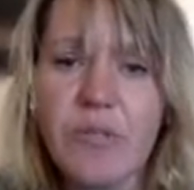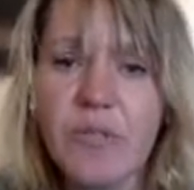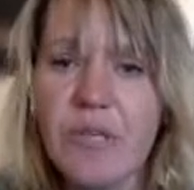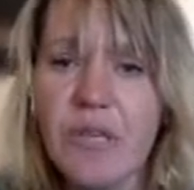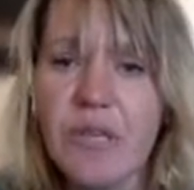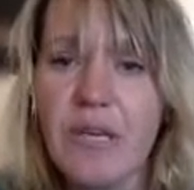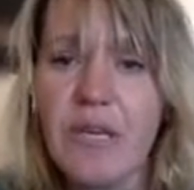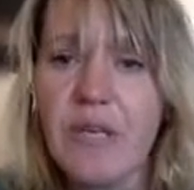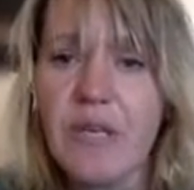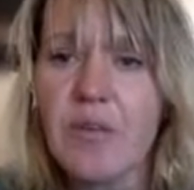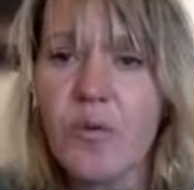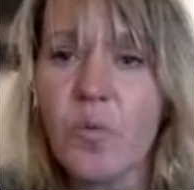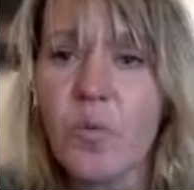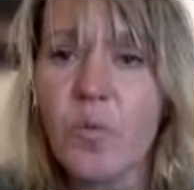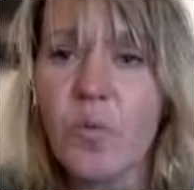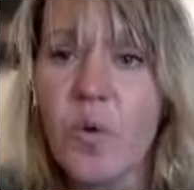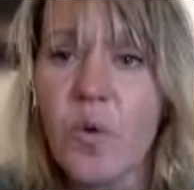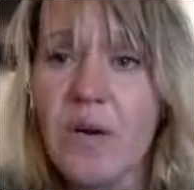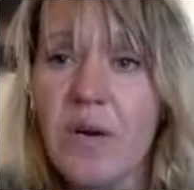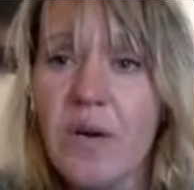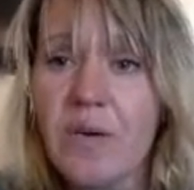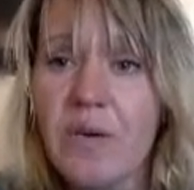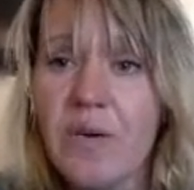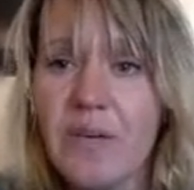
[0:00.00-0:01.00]
to either one
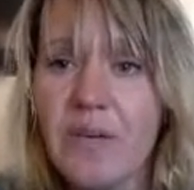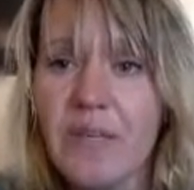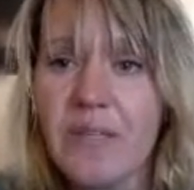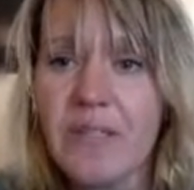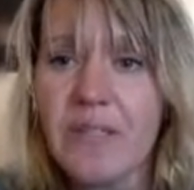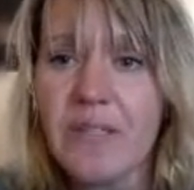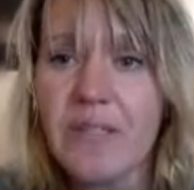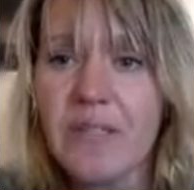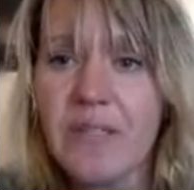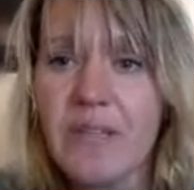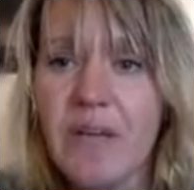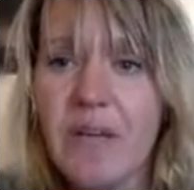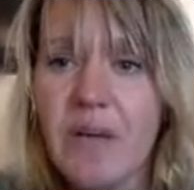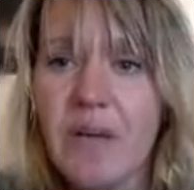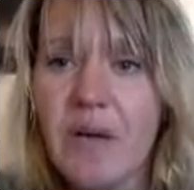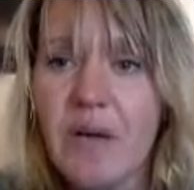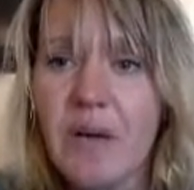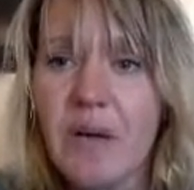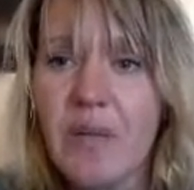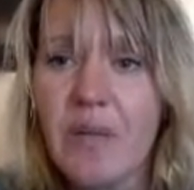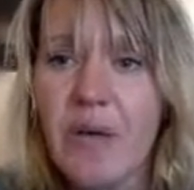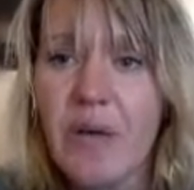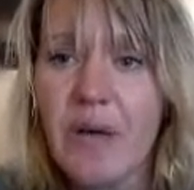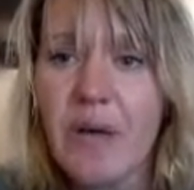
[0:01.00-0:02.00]
of us.
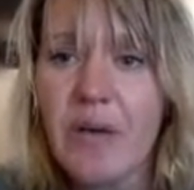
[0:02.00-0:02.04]
I